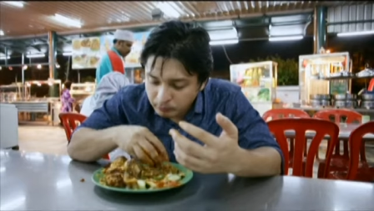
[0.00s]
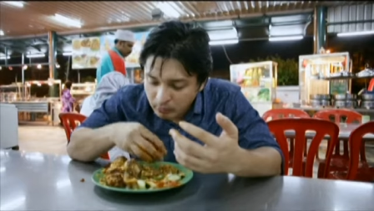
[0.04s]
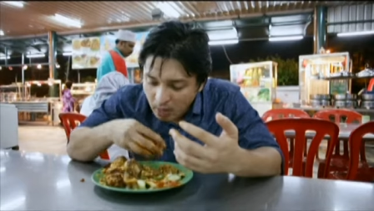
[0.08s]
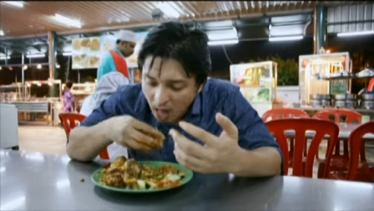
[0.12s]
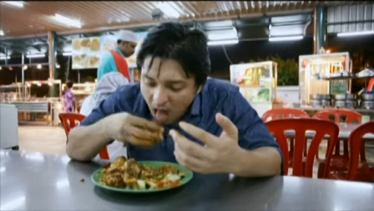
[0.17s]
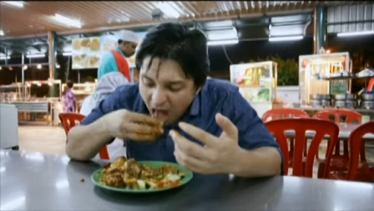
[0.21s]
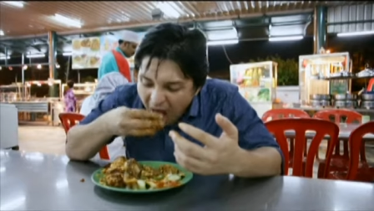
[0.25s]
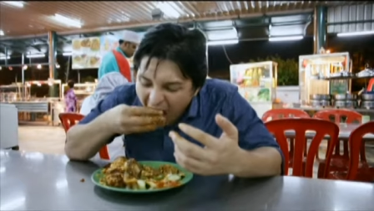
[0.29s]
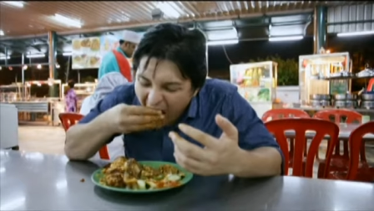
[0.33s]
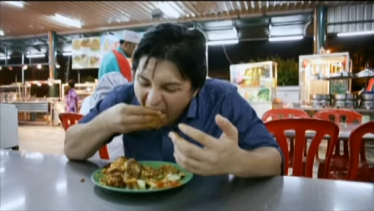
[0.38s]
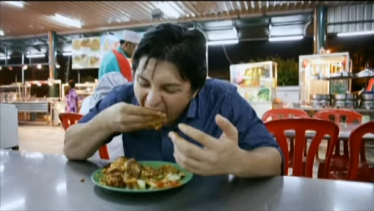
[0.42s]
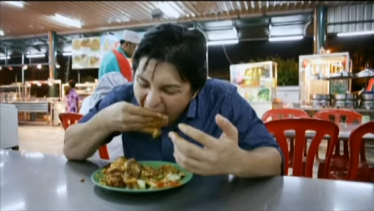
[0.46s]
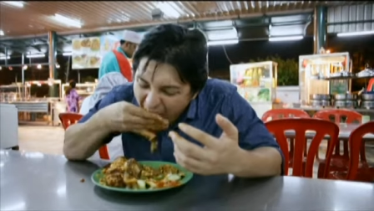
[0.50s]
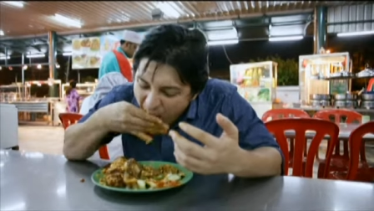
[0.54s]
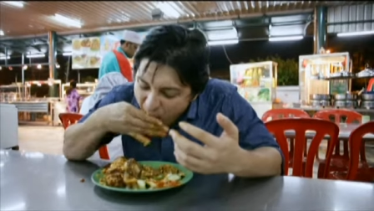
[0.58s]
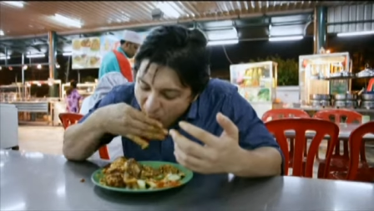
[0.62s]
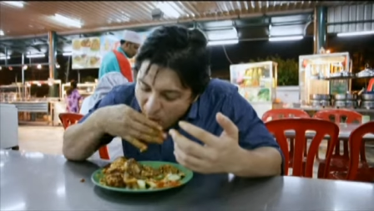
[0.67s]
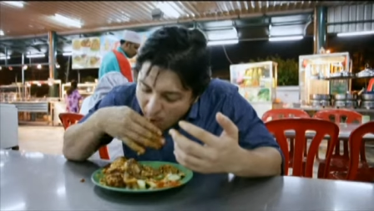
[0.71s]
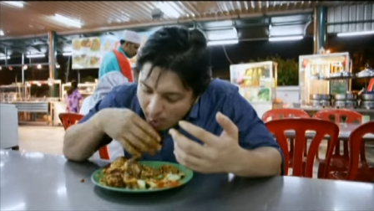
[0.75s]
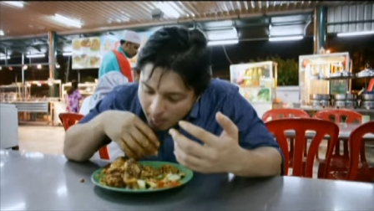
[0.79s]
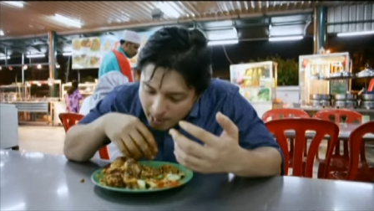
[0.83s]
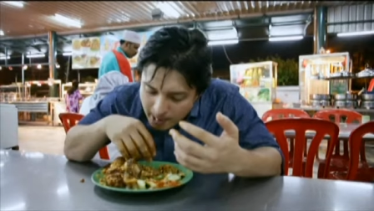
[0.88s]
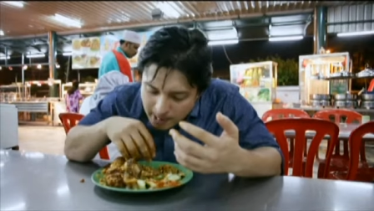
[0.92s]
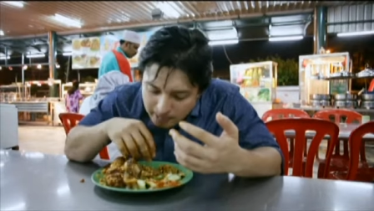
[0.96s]
I've spoken a
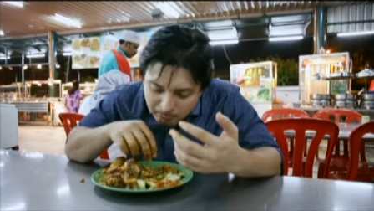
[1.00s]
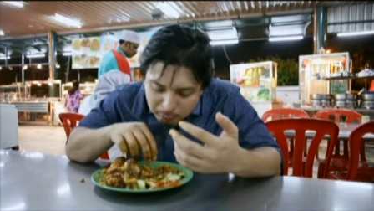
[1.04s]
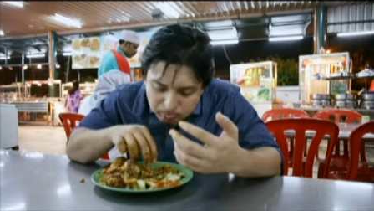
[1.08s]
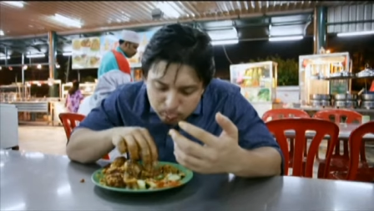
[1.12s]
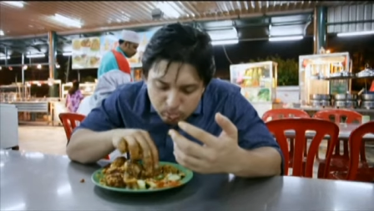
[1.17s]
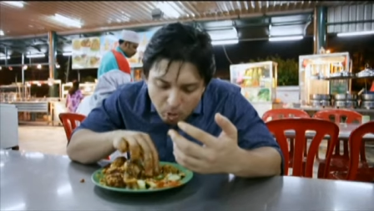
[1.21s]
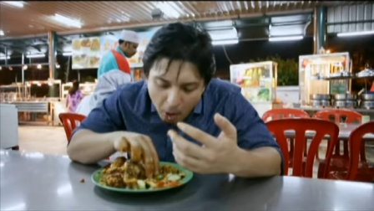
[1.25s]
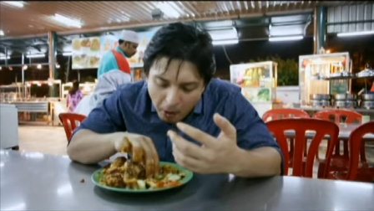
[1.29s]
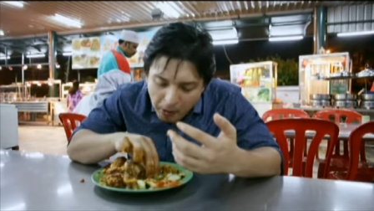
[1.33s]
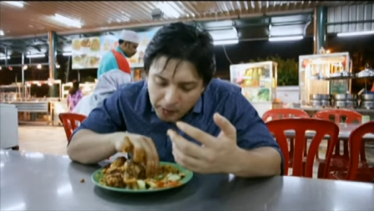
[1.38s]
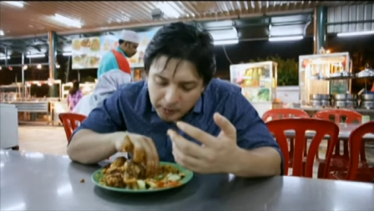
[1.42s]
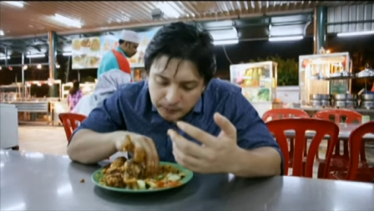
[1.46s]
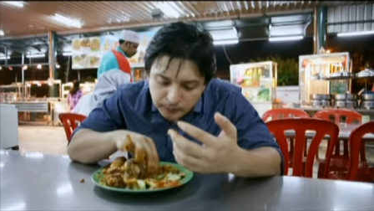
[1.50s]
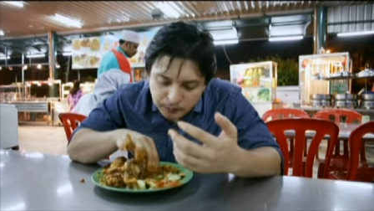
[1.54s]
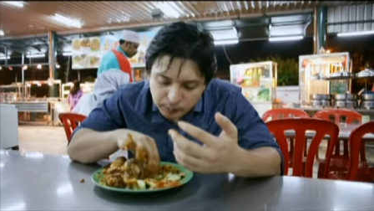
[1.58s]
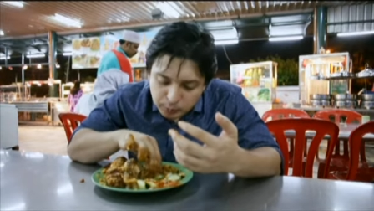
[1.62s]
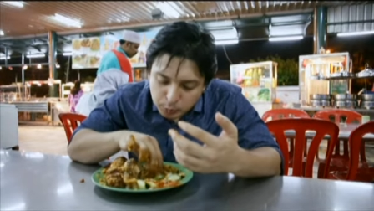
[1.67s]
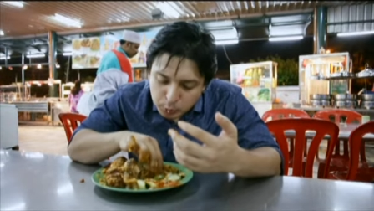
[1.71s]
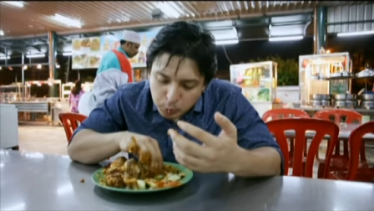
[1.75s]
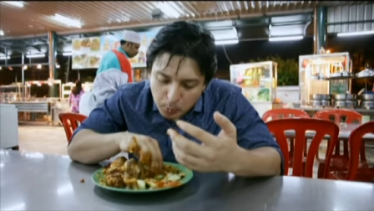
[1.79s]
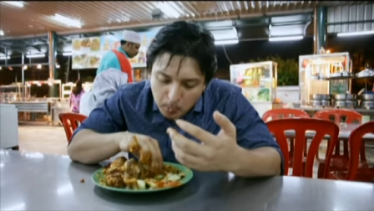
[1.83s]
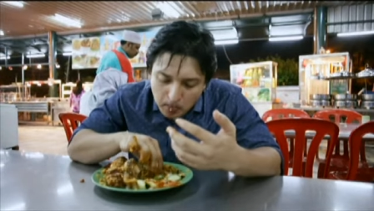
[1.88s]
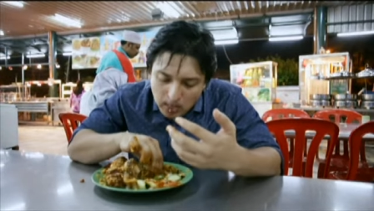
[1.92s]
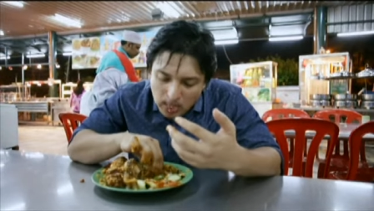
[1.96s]
lot with my friends from
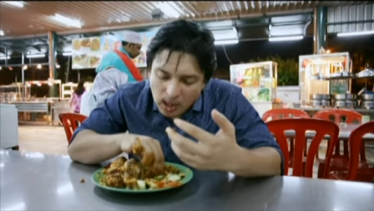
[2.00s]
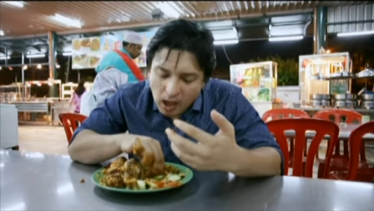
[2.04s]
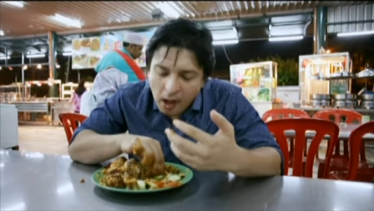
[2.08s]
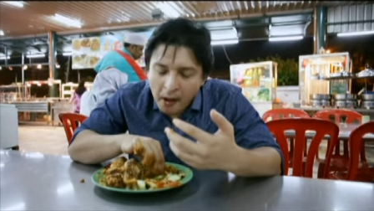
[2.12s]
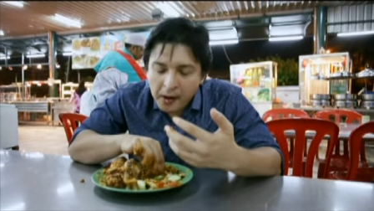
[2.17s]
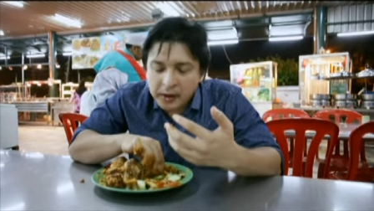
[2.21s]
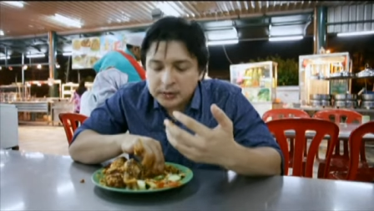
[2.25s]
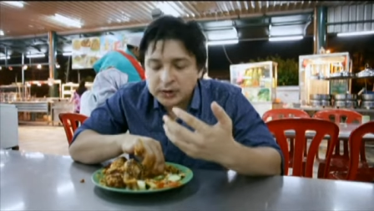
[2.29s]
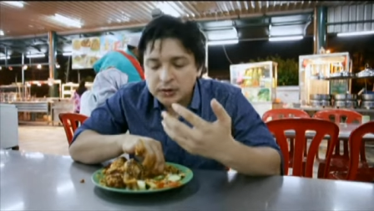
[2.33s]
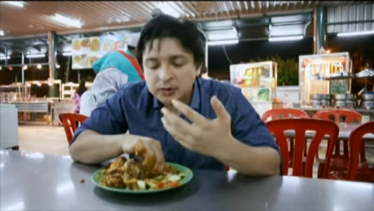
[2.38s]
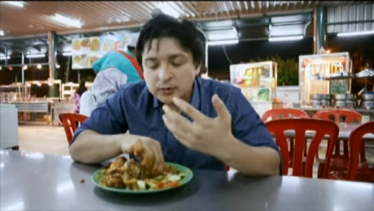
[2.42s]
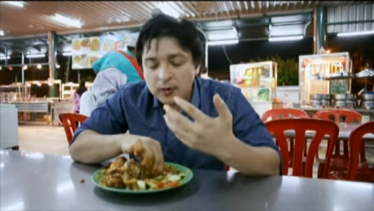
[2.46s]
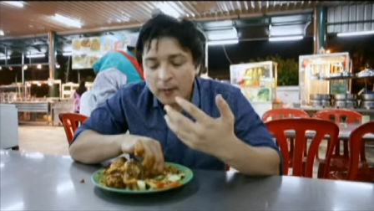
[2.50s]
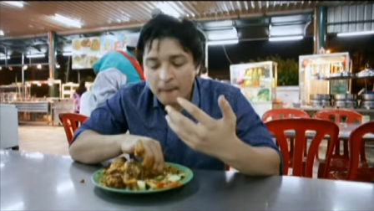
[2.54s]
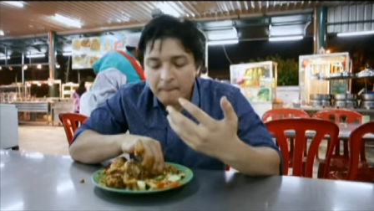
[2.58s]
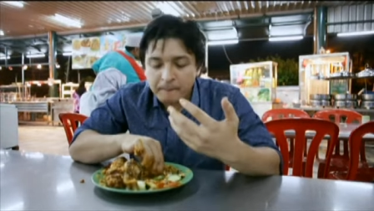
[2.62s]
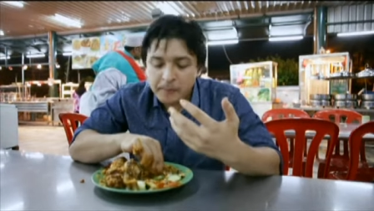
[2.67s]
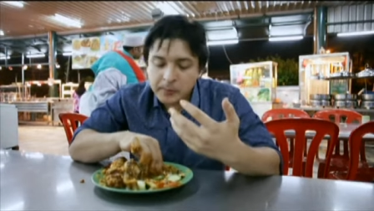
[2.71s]
all over the world, and